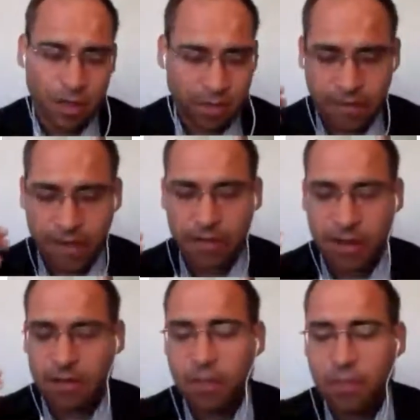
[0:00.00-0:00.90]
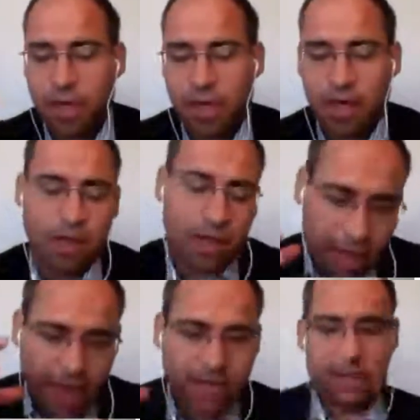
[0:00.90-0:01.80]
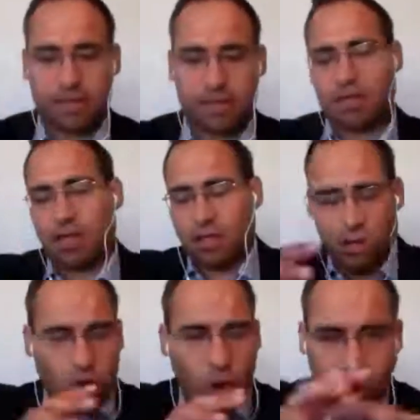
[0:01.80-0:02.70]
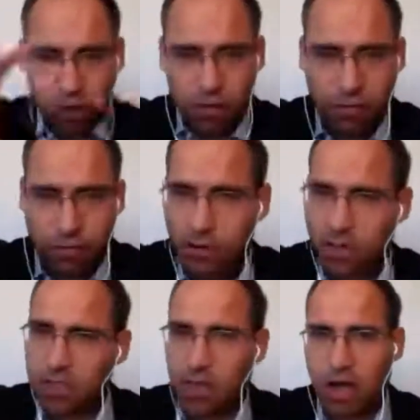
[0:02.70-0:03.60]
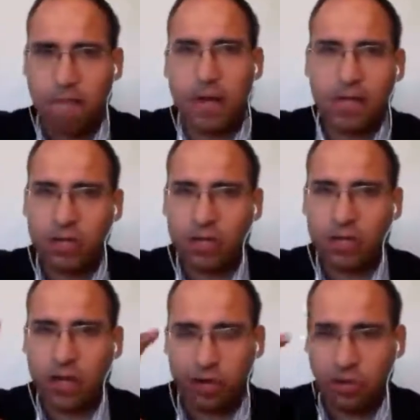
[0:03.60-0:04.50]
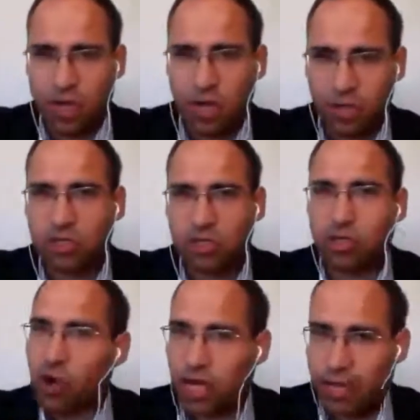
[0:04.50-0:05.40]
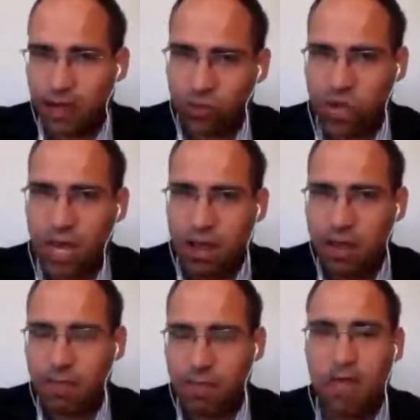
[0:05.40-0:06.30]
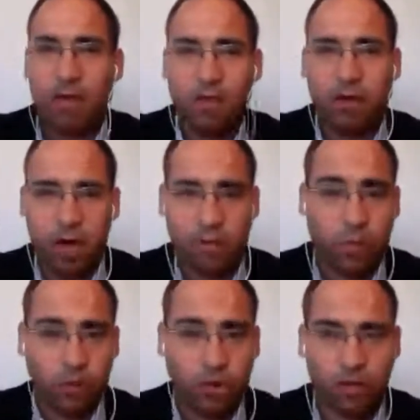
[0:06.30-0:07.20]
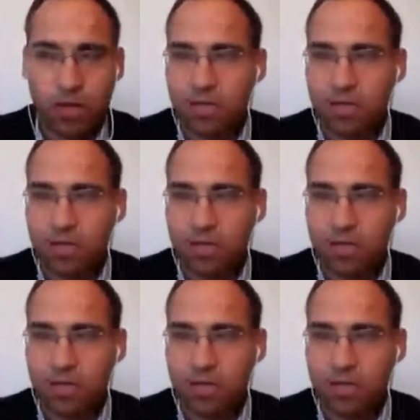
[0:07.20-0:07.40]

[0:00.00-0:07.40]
The fact that uh, yes, uh, the, all the forces that you have mentioned are really strong and they're really meaningful and important for